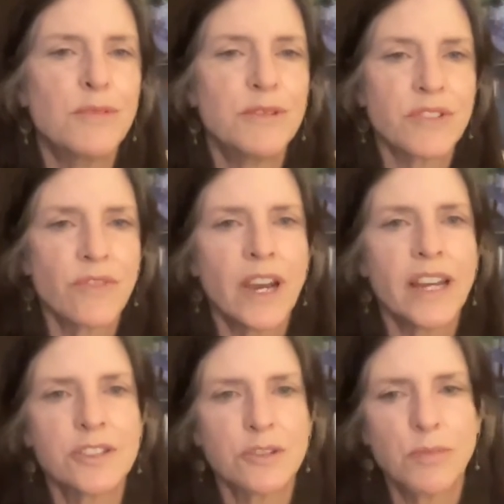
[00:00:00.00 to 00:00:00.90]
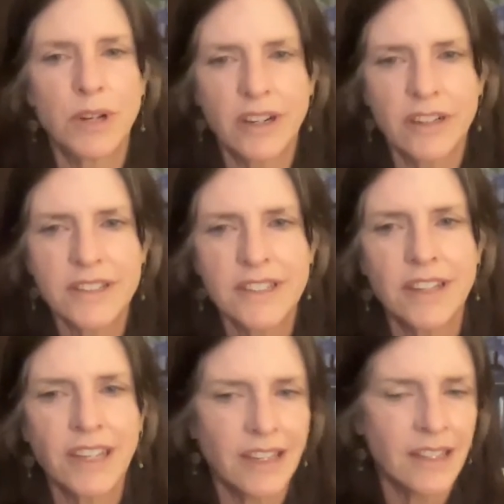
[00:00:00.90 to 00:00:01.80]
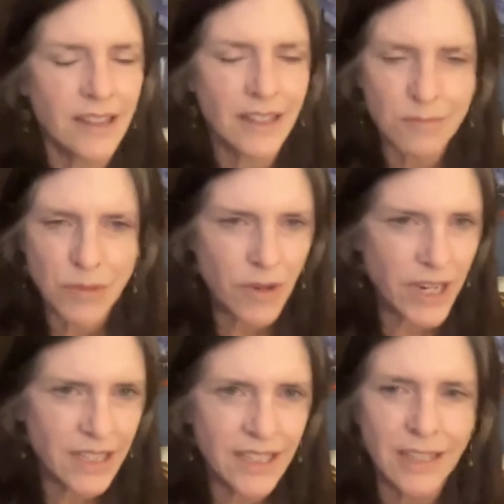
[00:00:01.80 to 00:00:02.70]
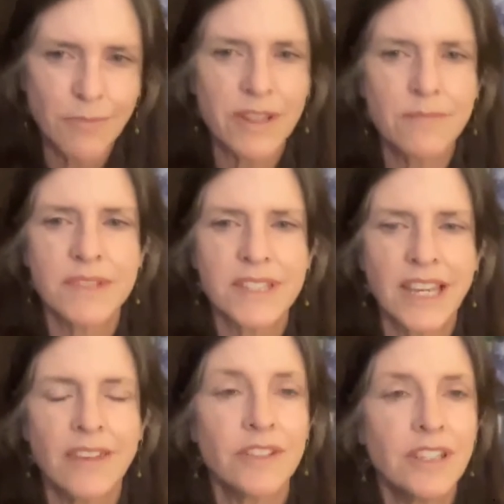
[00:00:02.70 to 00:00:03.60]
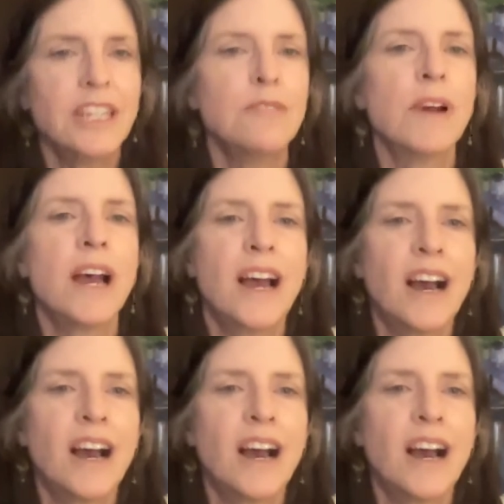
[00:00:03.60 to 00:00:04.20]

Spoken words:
most fragile parts and hidden them away to keep them safe, to keep